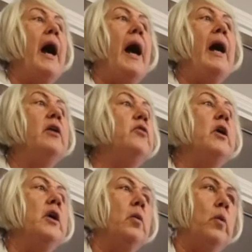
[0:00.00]

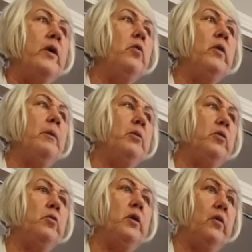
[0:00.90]
And when you're able to
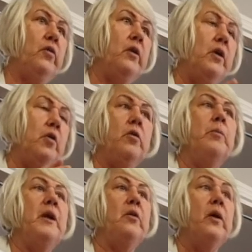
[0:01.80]
do this, you can
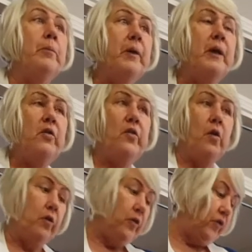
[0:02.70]
make many
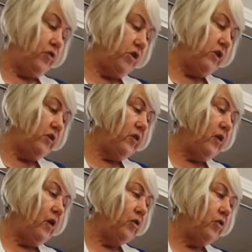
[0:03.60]
sauces: cheese
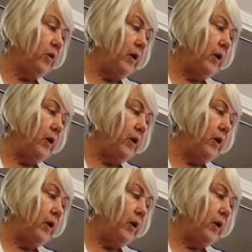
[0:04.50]
sauce,